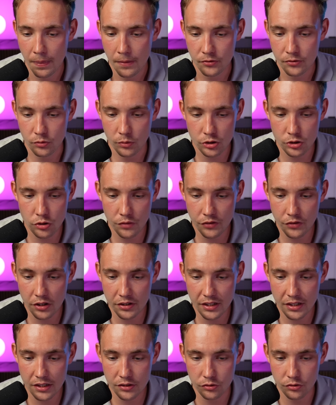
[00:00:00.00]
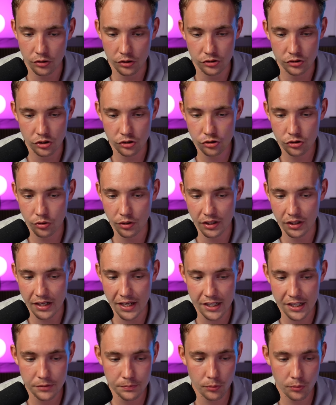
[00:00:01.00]
So once you've done that, you can just go in and
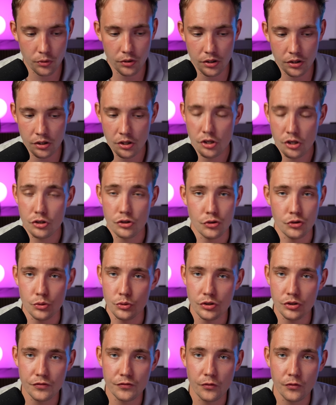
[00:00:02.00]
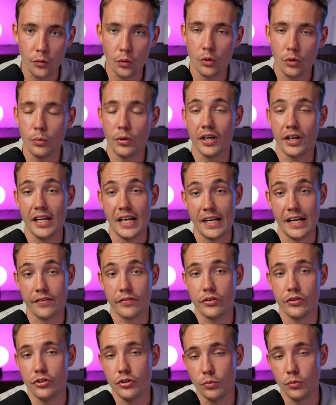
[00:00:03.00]
export it, use it for
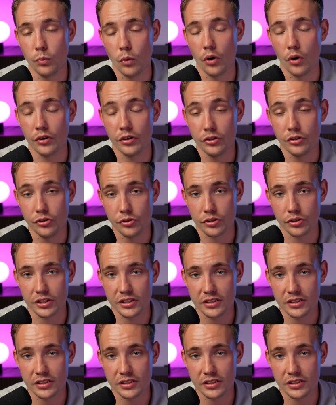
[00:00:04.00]
whatever you want on your